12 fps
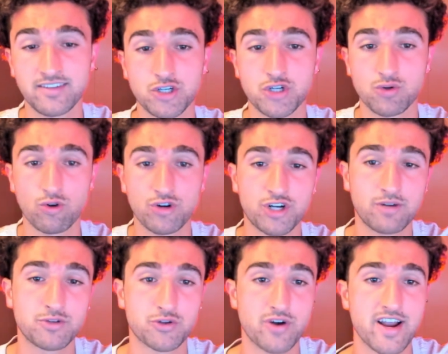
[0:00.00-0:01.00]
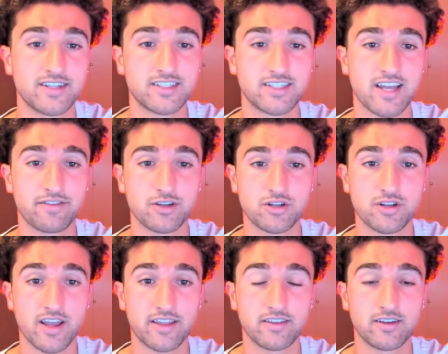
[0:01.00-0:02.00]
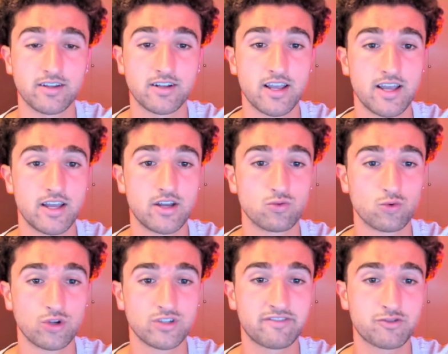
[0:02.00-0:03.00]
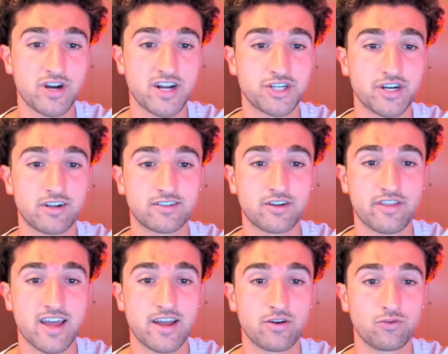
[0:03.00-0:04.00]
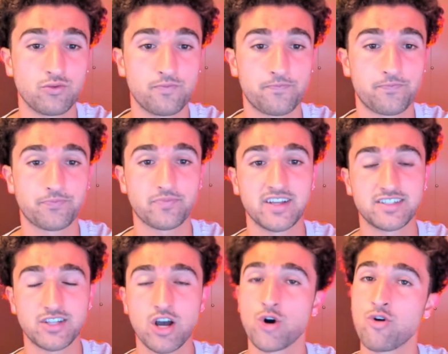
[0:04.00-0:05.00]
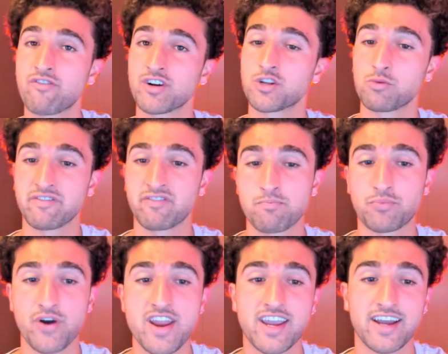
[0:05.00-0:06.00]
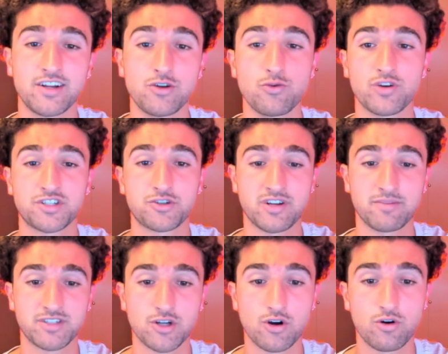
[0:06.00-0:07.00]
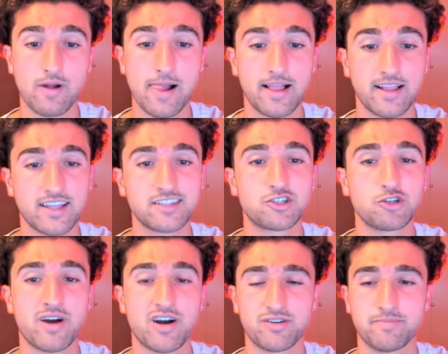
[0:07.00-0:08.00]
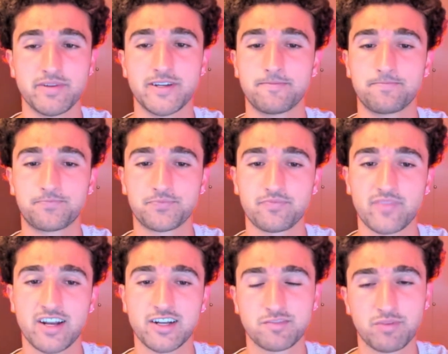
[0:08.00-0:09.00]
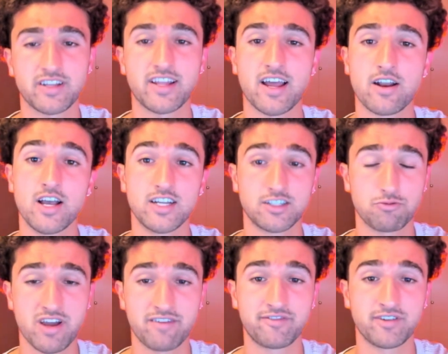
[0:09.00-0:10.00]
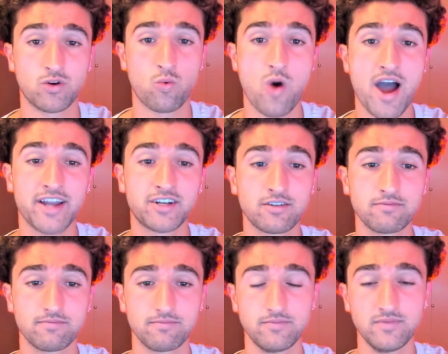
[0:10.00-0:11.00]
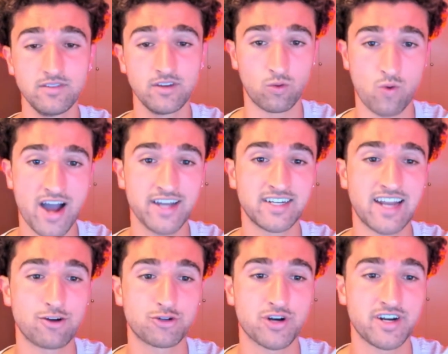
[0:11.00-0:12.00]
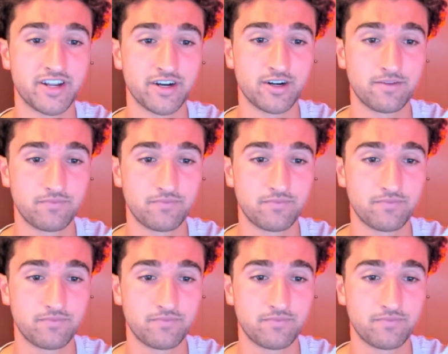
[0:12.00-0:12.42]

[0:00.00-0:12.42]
short-term trends, and the rules of trend channels are that it's not over until we have a break and a new extreme. So let's zoom out a bit and explain that. So we have a wide downtrend here.